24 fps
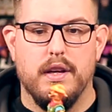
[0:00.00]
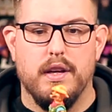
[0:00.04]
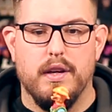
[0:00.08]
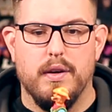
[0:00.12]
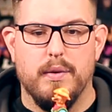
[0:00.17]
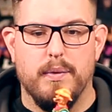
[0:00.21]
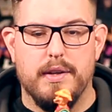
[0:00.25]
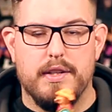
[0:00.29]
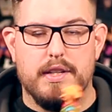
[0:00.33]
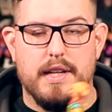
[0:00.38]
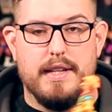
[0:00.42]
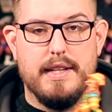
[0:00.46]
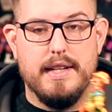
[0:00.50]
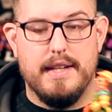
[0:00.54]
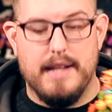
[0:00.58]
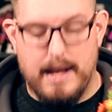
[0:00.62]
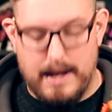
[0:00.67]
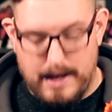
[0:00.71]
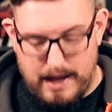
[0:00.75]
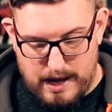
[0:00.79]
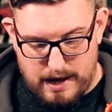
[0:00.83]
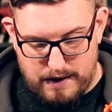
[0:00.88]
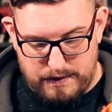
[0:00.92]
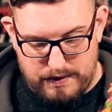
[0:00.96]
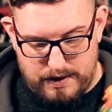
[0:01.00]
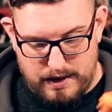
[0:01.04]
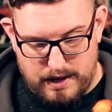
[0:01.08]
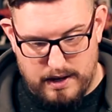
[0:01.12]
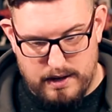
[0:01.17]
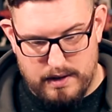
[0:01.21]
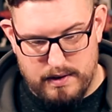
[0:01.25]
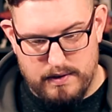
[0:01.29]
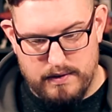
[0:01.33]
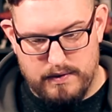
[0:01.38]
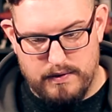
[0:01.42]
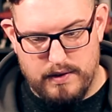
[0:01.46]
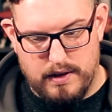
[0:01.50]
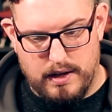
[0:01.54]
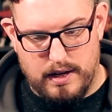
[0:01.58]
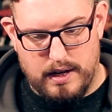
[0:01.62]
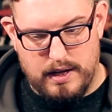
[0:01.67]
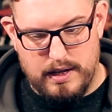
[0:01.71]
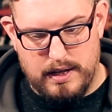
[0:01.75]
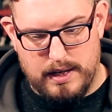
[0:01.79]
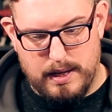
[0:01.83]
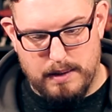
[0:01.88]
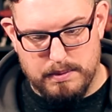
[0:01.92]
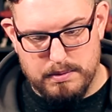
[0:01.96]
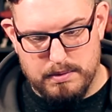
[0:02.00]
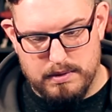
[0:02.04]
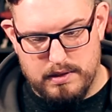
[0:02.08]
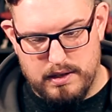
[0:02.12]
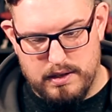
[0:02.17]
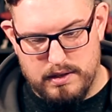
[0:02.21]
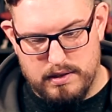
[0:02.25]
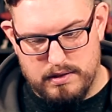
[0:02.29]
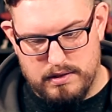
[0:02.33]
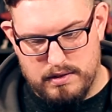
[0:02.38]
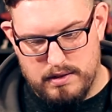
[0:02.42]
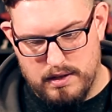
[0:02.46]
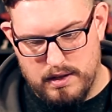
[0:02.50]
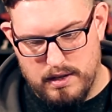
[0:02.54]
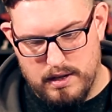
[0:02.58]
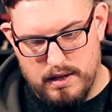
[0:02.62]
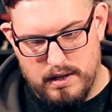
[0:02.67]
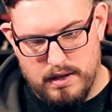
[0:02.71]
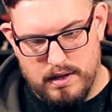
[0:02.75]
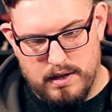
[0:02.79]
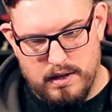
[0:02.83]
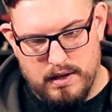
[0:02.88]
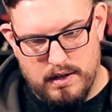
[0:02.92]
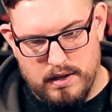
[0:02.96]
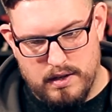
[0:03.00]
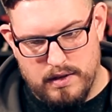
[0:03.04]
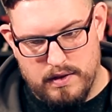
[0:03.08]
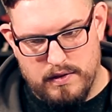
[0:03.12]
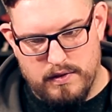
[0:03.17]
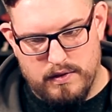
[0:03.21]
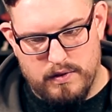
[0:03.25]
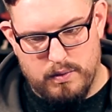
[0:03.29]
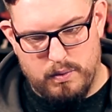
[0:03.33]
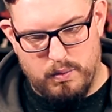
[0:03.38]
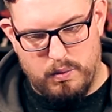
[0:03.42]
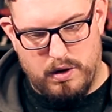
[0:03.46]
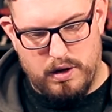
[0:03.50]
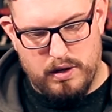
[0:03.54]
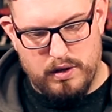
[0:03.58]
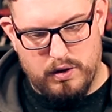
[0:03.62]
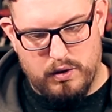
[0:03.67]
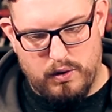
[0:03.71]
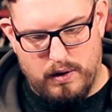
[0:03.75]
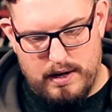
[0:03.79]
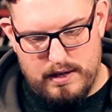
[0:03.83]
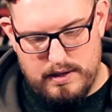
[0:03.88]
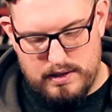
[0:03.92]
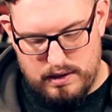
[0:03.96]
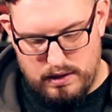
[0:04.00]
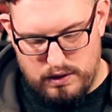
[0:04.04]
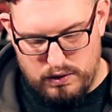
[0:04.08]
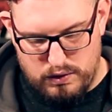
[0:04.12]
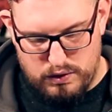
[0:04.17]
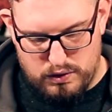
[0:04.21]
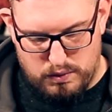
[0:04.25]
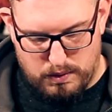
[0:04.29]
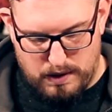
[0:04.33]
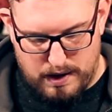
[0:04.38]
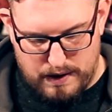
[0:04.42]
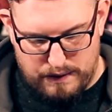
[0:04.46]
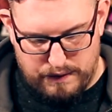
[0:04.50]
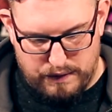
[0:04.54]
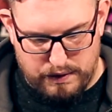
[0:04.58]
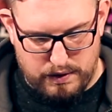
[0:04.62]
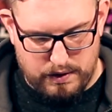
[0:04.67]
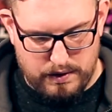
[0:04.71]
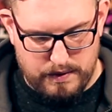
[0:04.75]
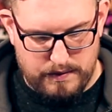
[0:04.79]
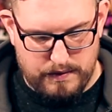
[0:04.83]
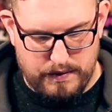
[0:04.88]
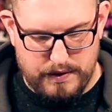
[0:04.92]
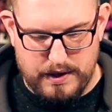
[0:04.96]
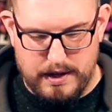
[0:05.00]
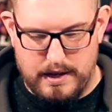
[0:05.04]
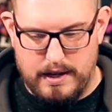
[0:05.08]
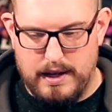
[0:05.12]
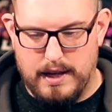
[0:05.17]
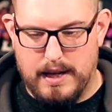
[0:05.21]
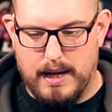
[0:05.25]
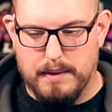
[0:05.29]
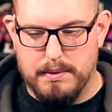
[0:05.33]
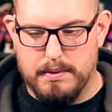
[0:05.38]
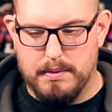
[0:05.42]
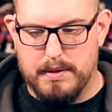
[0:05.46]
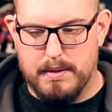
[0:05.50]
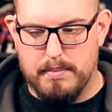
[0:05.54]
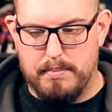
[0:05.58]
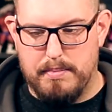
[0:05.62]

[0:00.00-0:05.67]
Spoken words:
which I did not have yet. He comes with his one crazy huge rifle and he comes with the